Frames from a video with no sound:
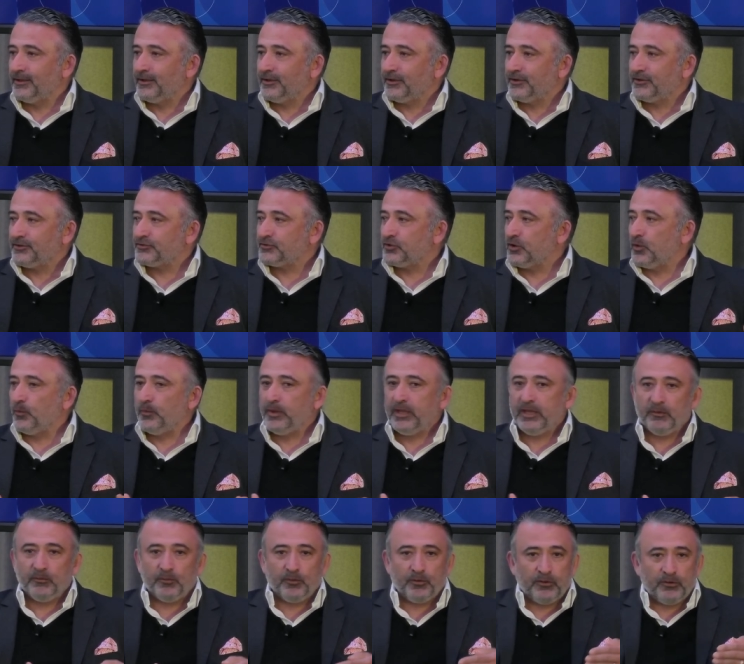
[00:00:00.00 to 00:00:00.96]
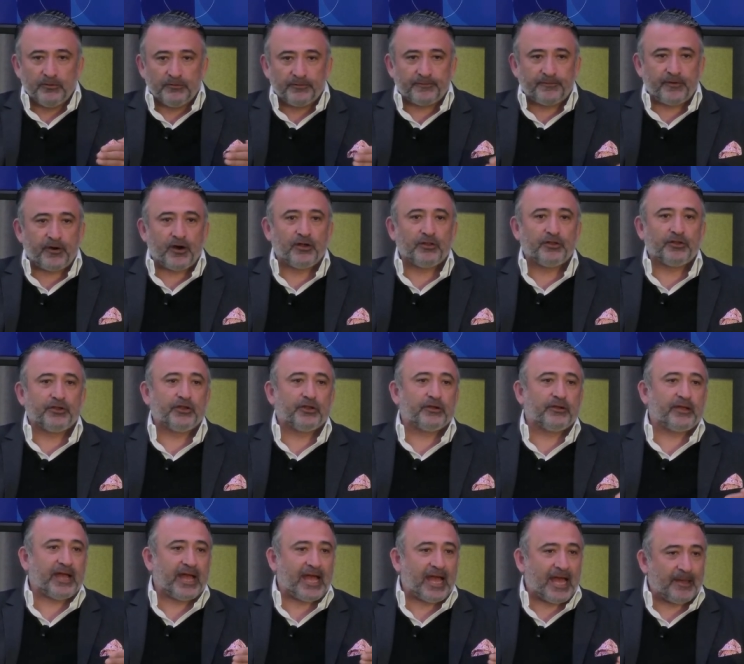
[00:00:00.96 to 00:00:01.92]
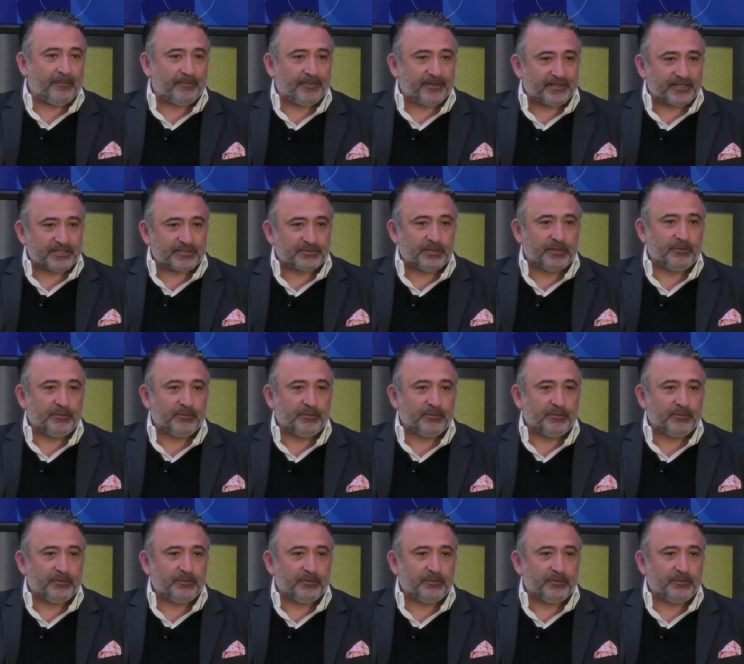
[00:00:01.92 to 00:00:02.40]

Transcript: So we will follow your habits.